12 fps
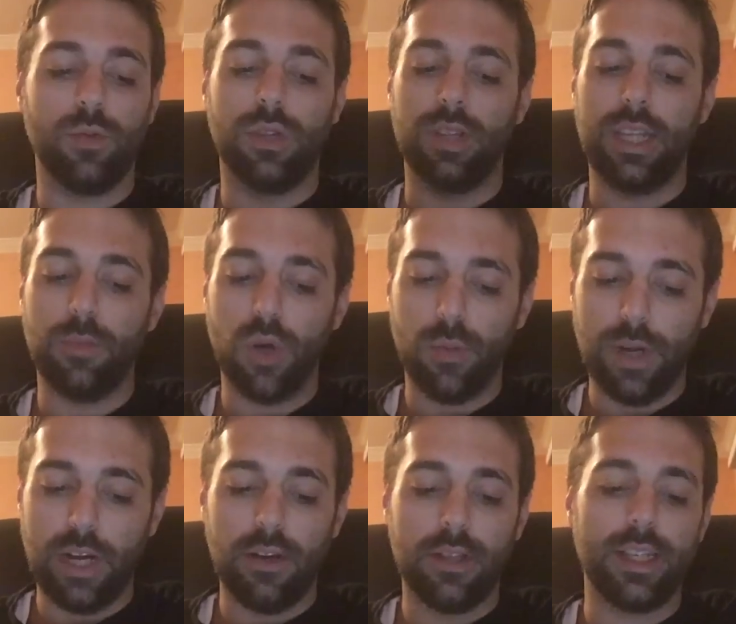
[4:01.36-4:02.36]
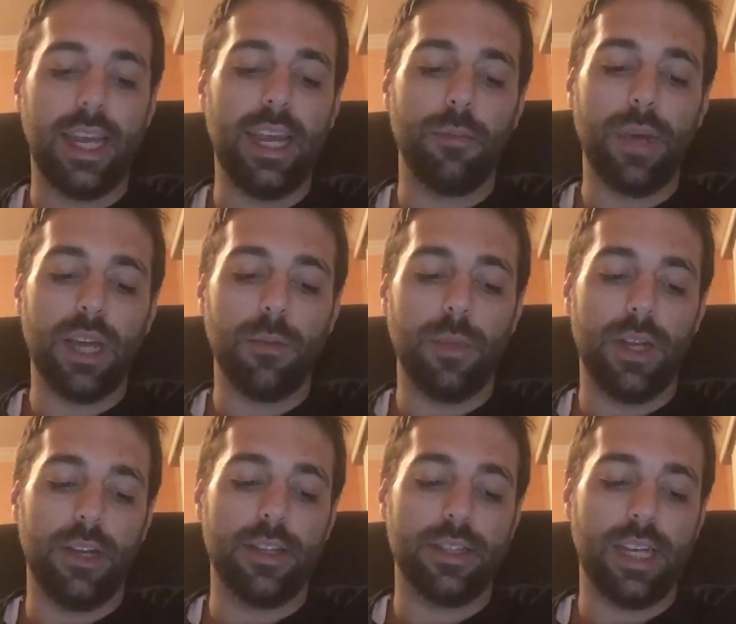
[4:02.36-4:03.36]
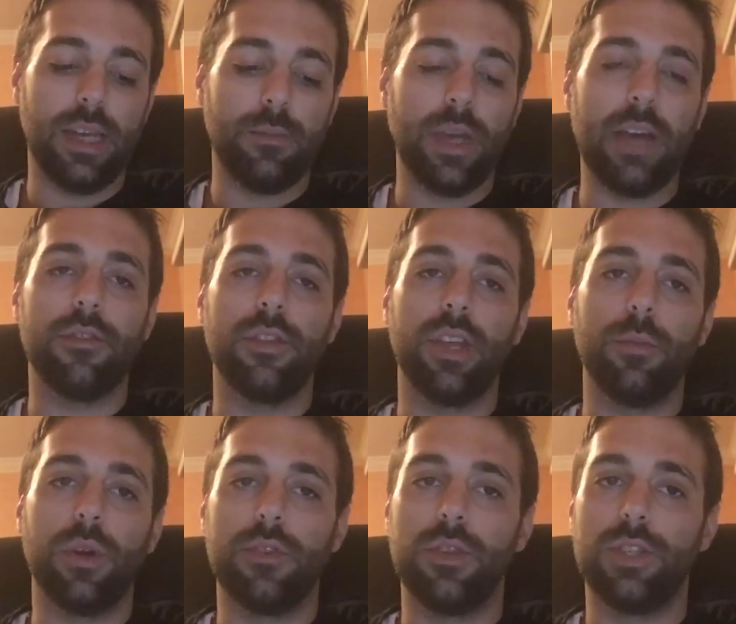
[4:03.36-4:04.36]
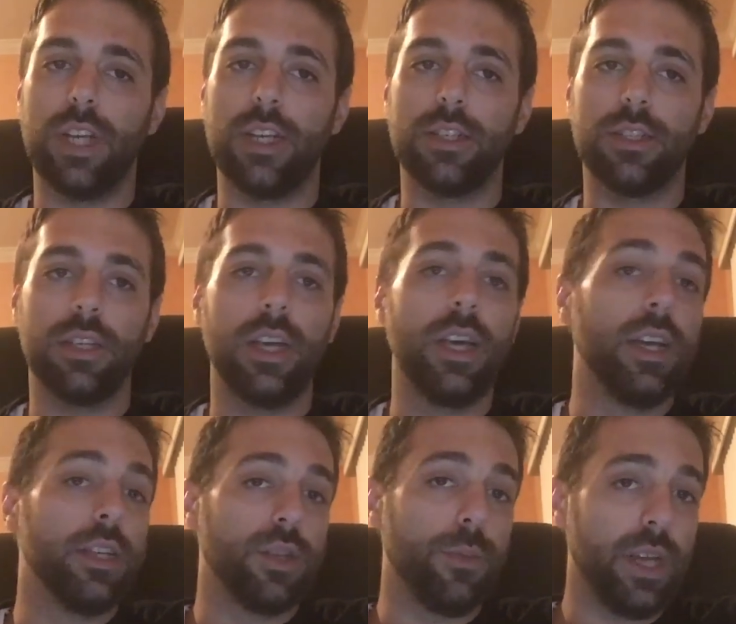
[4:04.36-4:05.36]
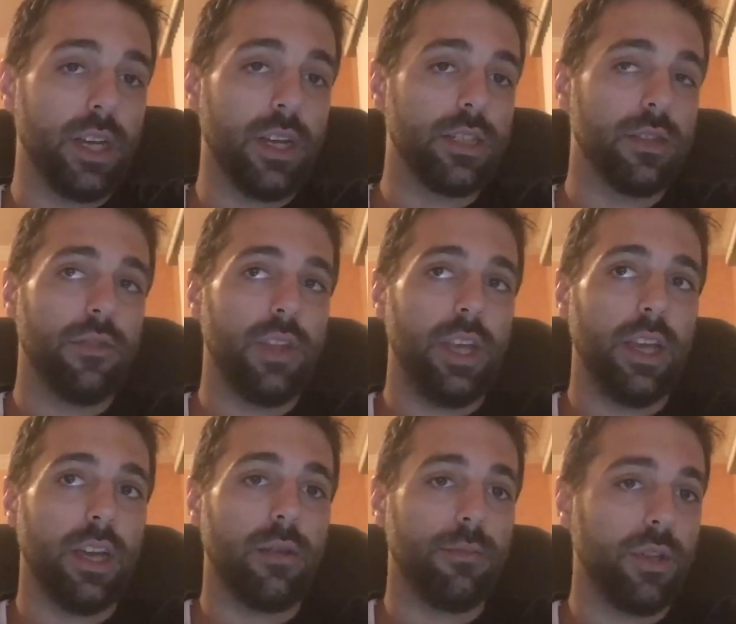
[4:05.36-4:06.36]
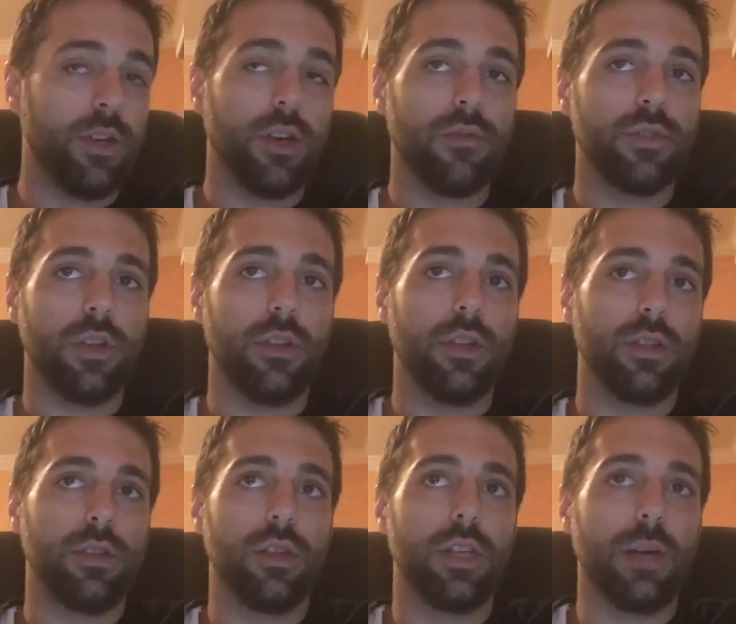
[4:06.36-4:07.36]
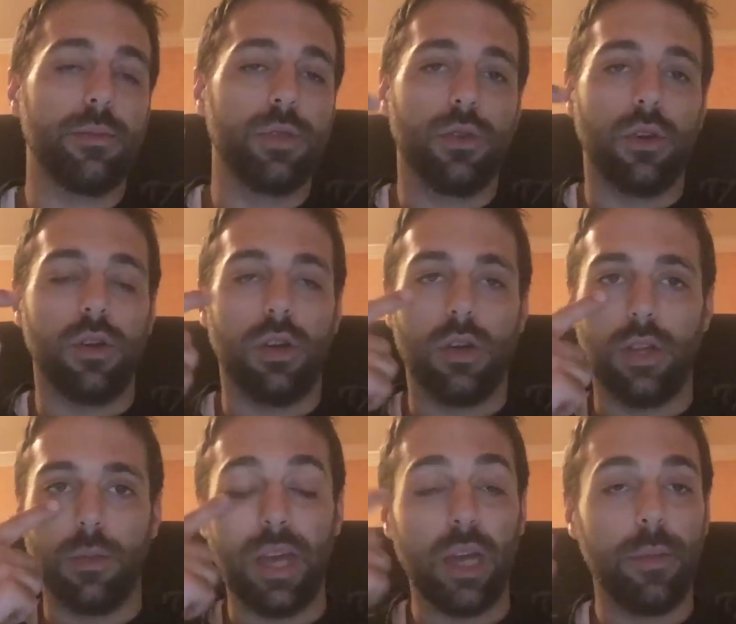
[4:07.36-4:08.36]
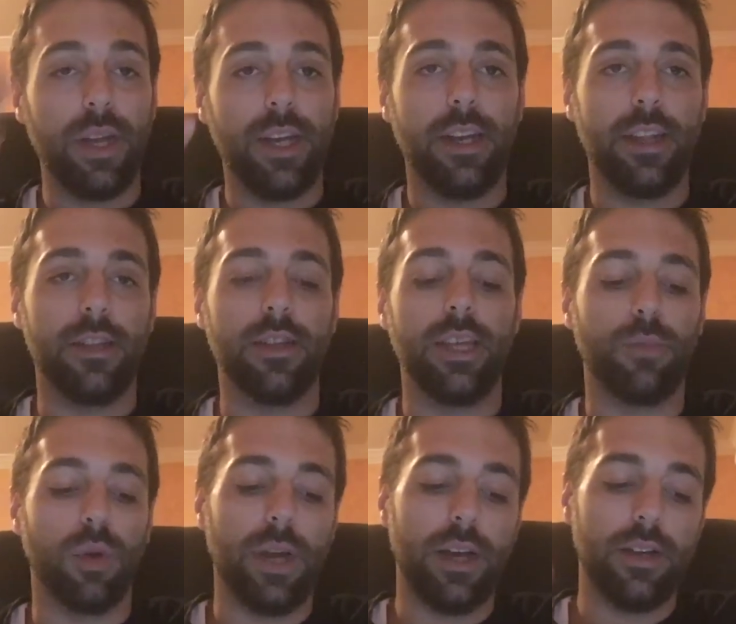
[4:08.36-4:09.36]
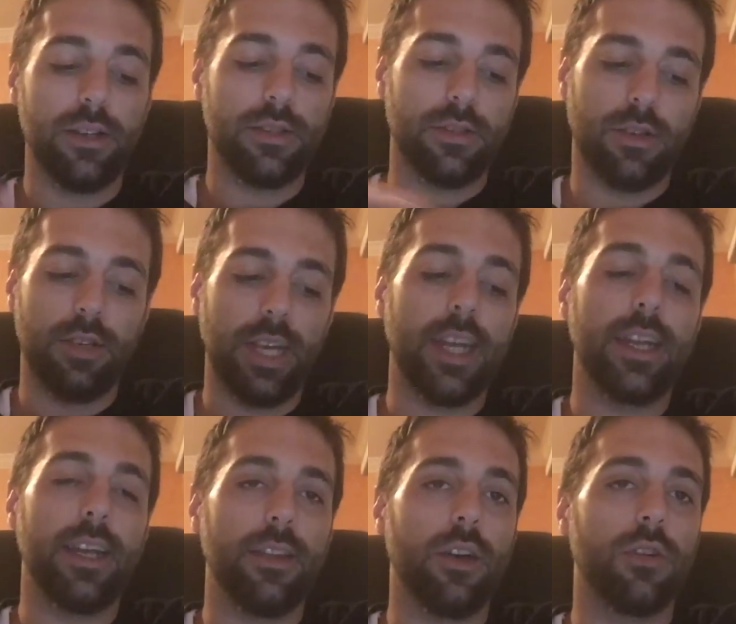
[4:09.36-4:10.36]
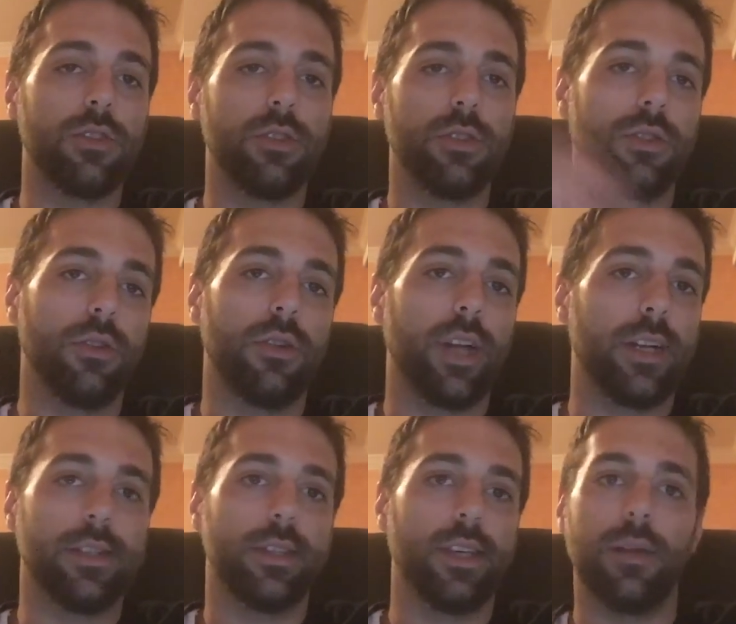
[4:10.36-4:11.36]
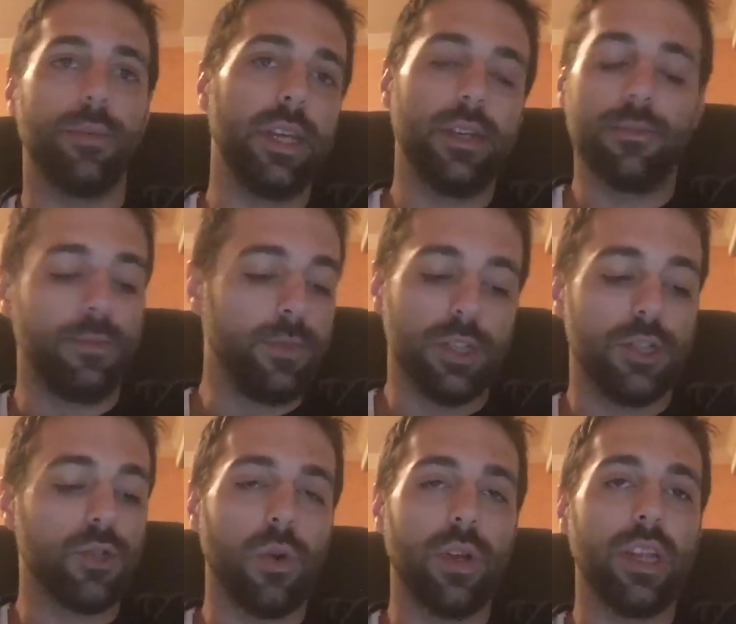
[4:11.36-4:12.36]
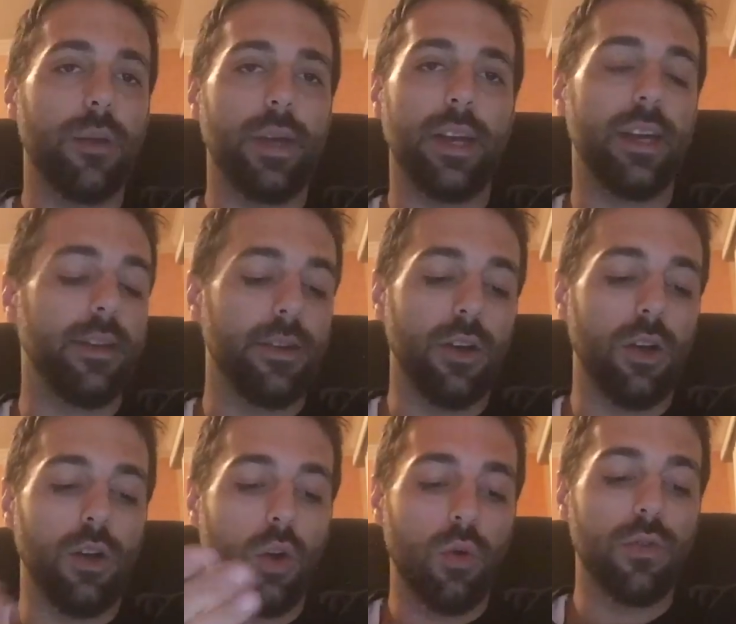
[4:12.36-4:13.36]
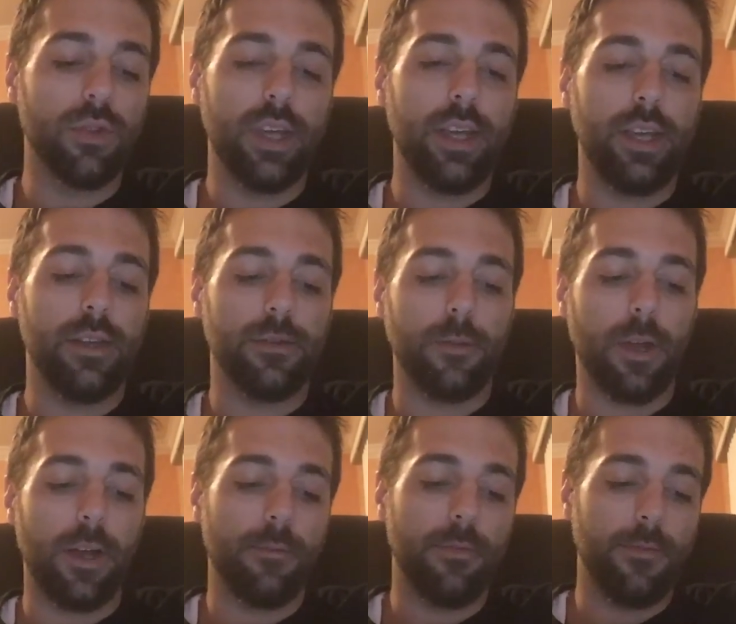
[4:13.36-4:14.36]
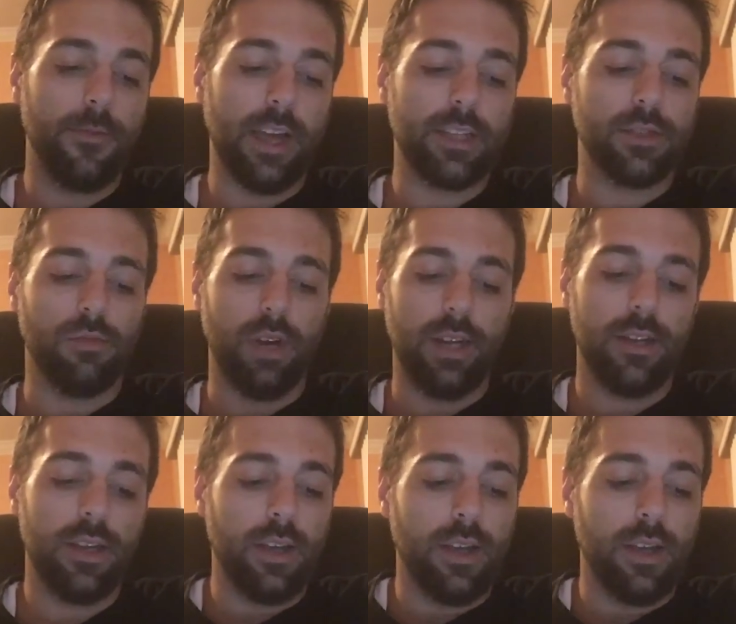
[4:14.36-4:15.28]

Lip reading: with Elite Barbarians and Mega Minion the same after the above two changes. So because of the nerfs on the top two, the Mega Minion and the Elite Barbarians, they're taking down the Archers, so they're not just going to be destroying them at an overly fast rate.